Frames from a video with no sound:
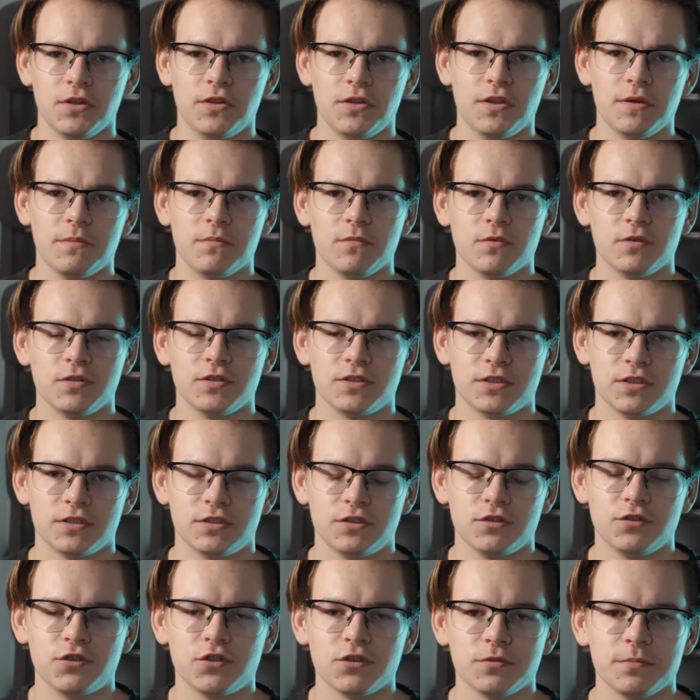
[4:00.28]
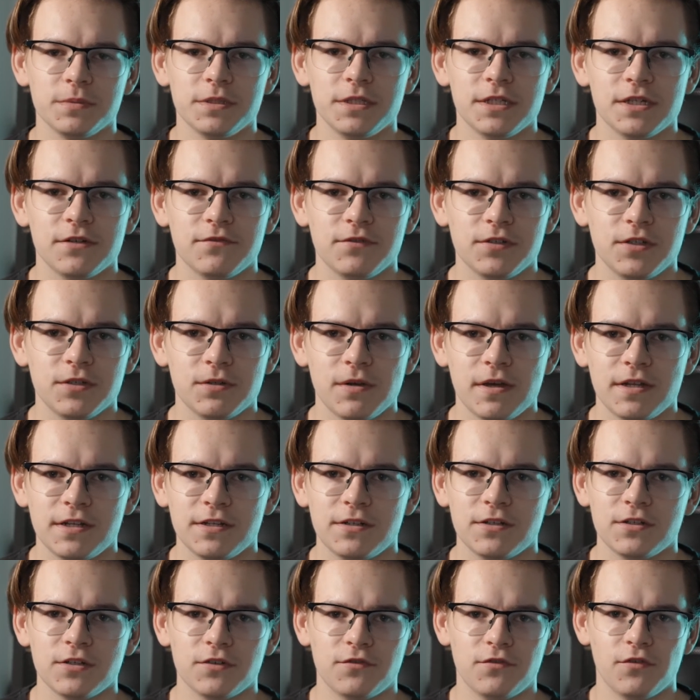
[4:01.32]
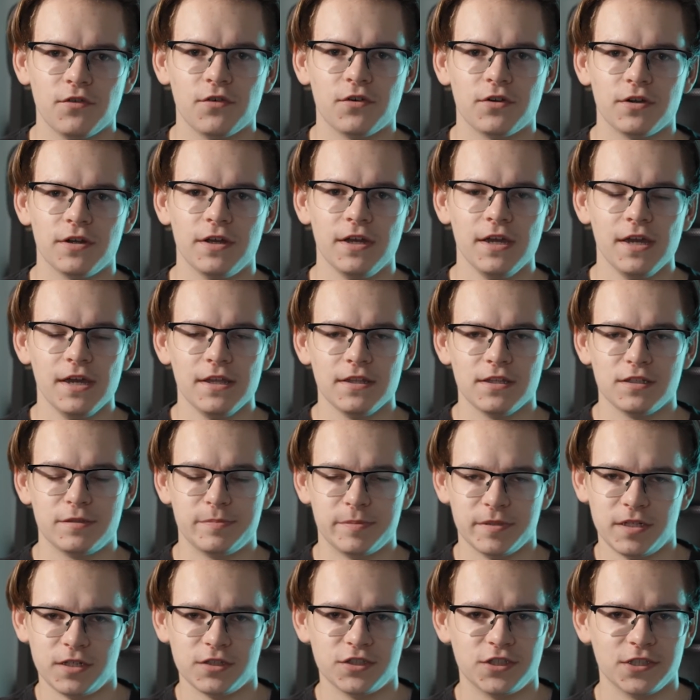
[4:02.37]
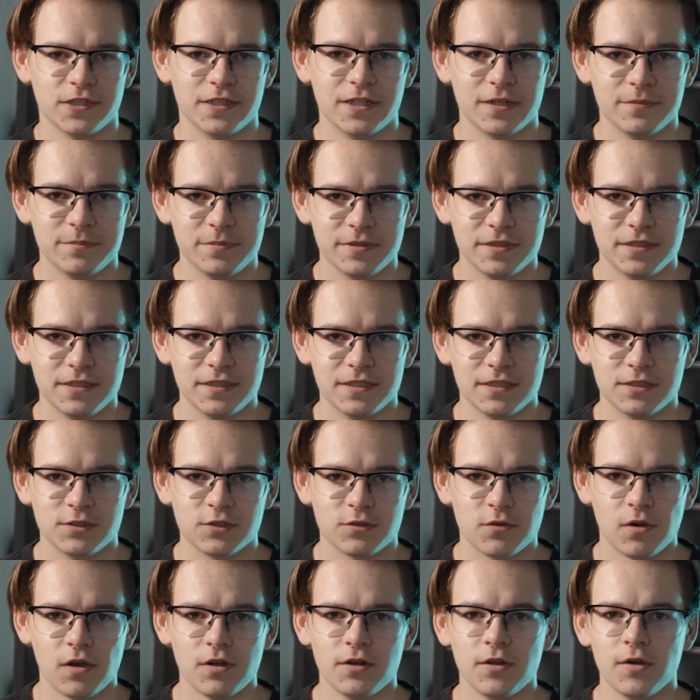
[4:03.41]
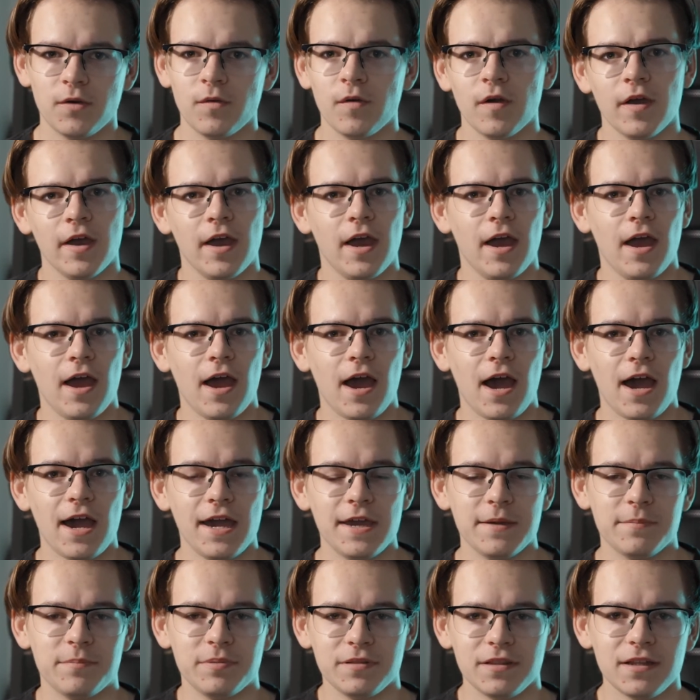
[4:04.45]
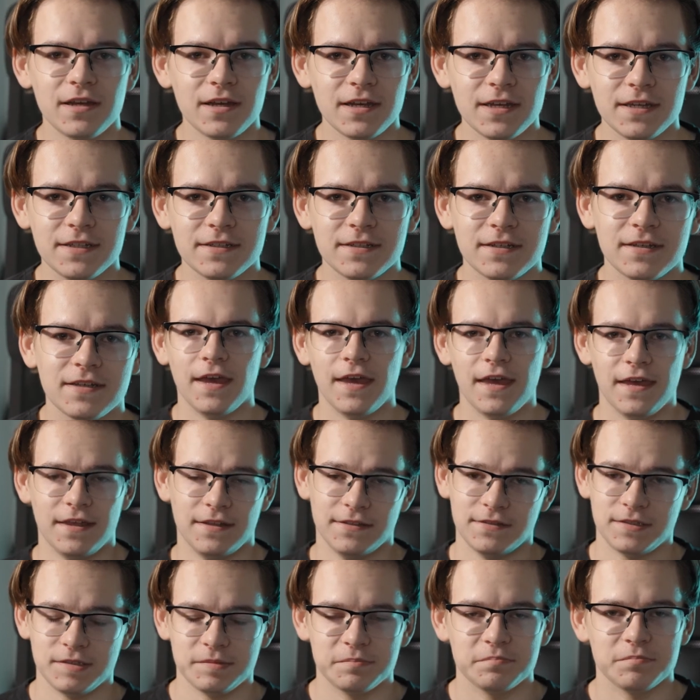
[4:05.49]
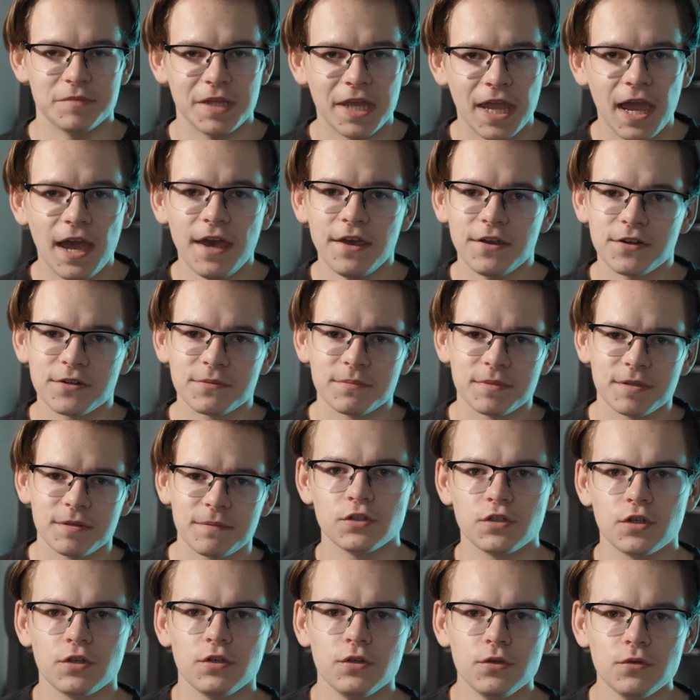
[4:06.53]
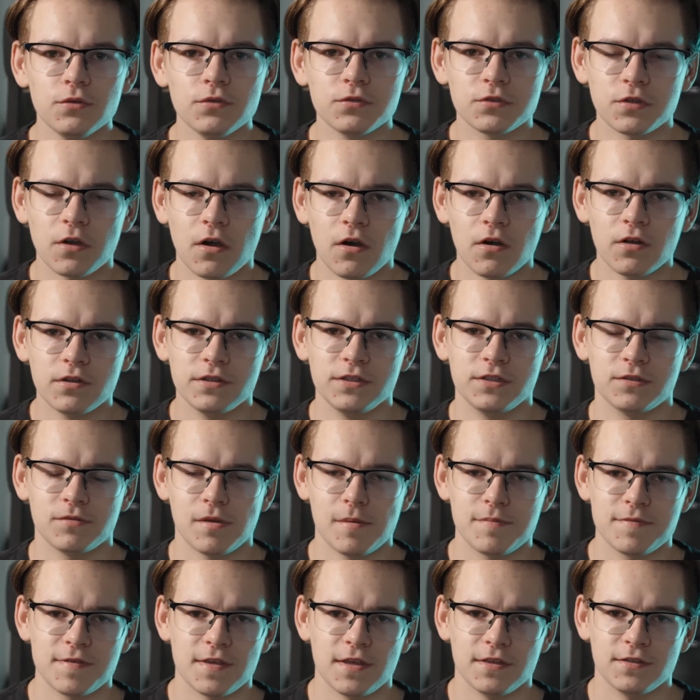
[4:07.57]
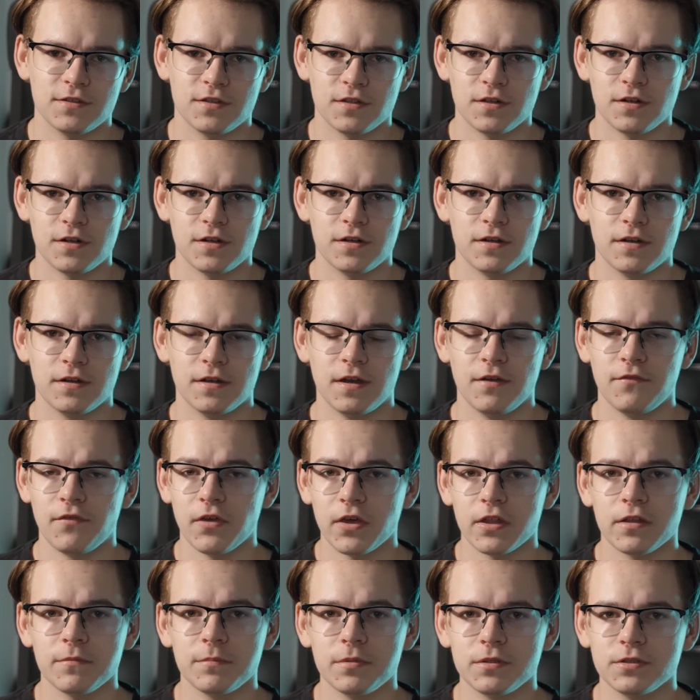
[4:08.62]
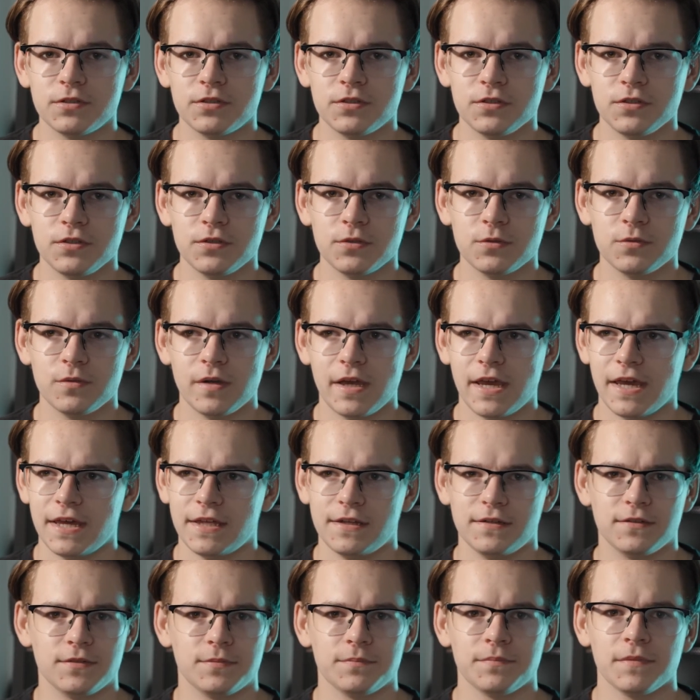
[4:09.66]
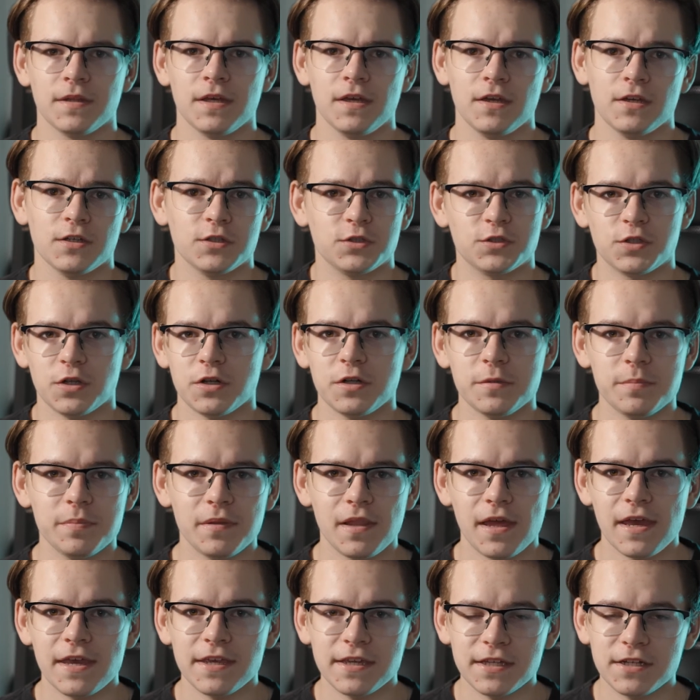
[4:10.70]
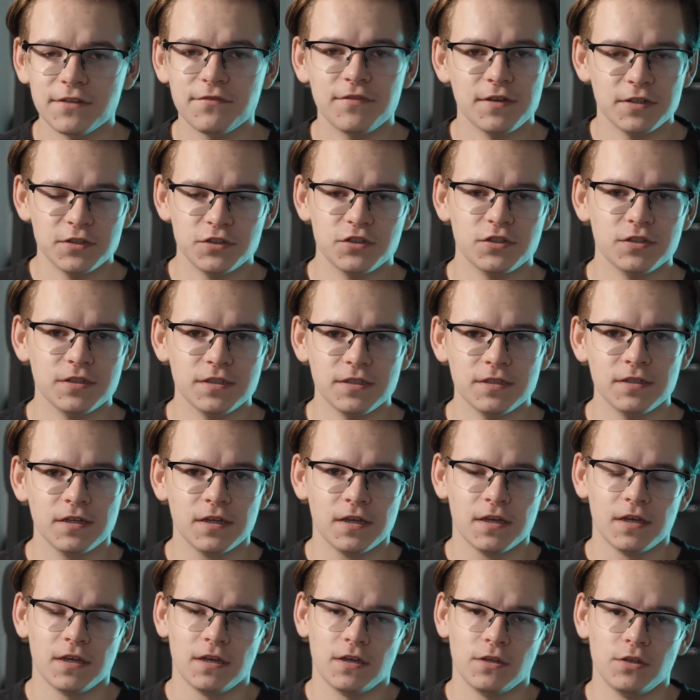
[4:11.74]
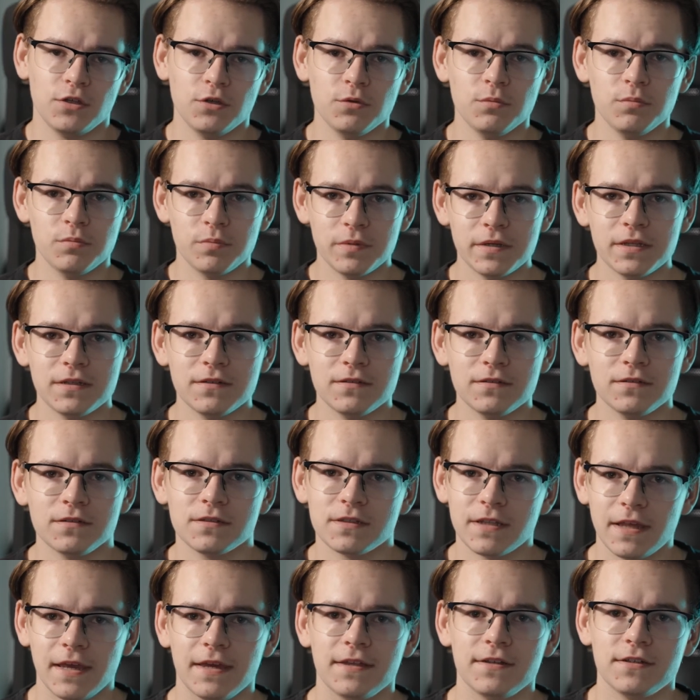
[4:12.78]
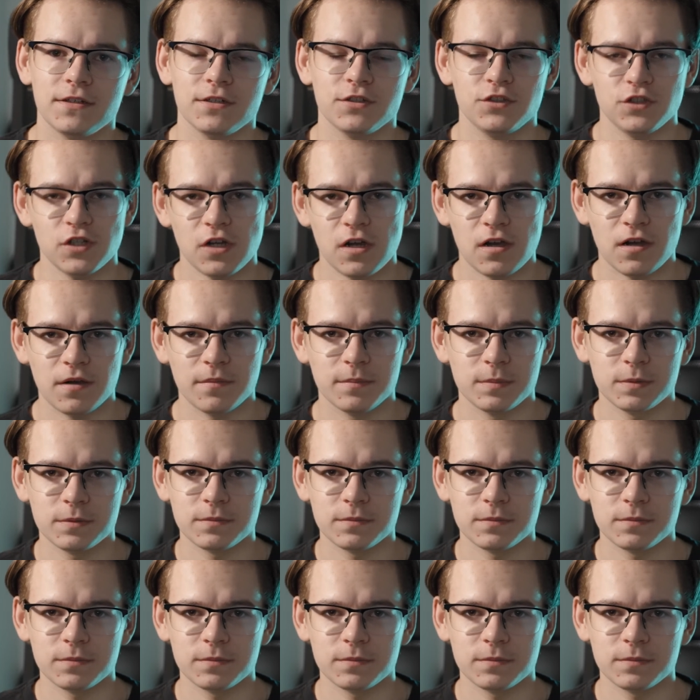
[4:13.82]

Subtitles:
of them was a social media video editor for this production company in Toronto. I applied and they hired me. So use all these websites that are available to you and start applying, and eventually you will land a job.